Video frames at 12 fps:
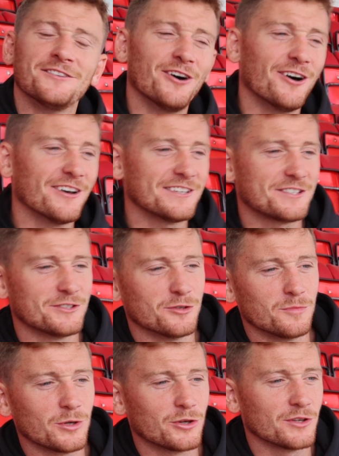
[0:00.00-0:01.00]
No, listen,
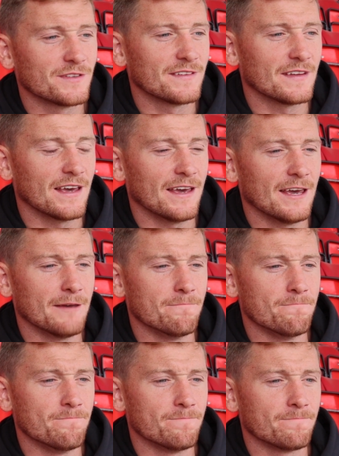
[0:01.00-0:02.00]
it'll be good.
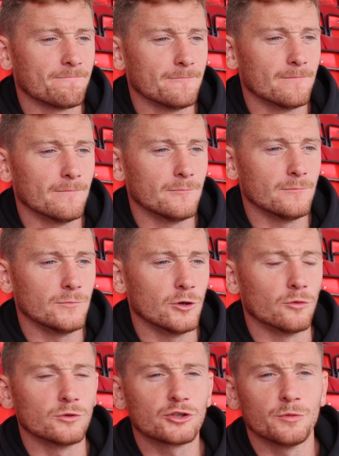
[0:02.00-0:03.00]
You
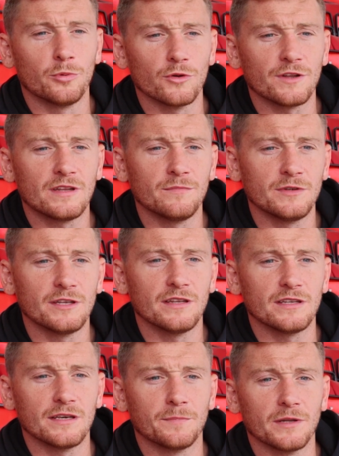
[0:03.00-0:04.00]
always support the team
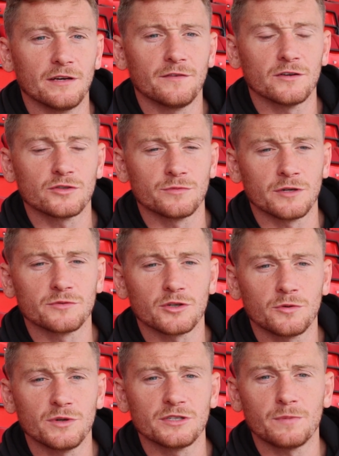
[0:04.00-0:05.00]
that you play for. So when I was
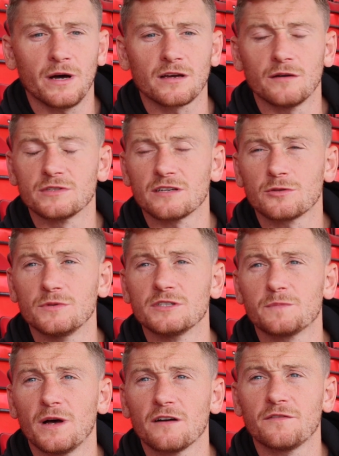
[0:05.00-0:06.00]
at Queen's Park, I was a
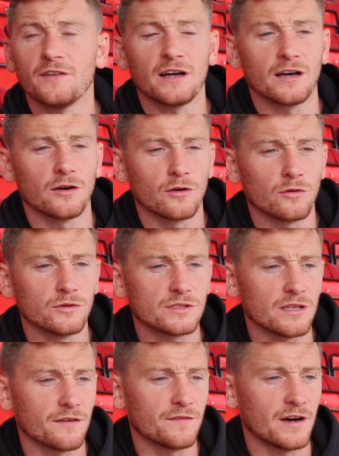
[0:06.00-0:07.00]
Queen's Park fan. I got close
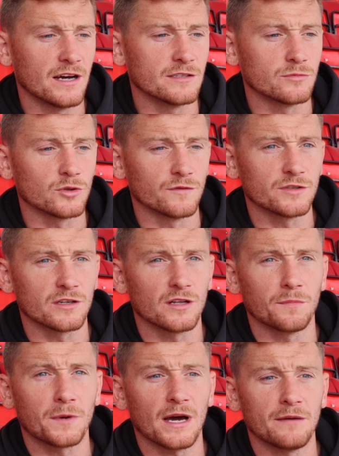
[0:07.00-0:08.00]
to the fans. I was obviously
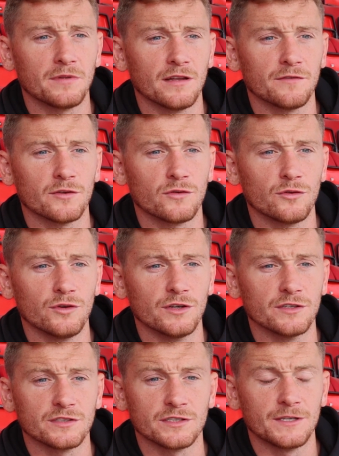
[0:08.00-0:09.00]
club captain there for 2
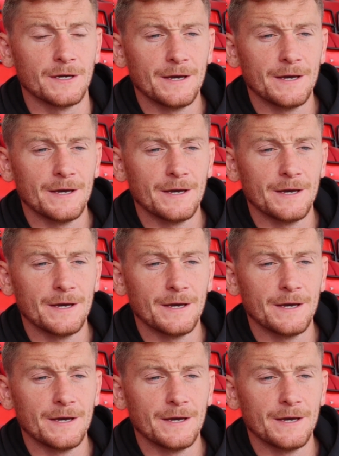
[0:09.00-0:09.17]
years, and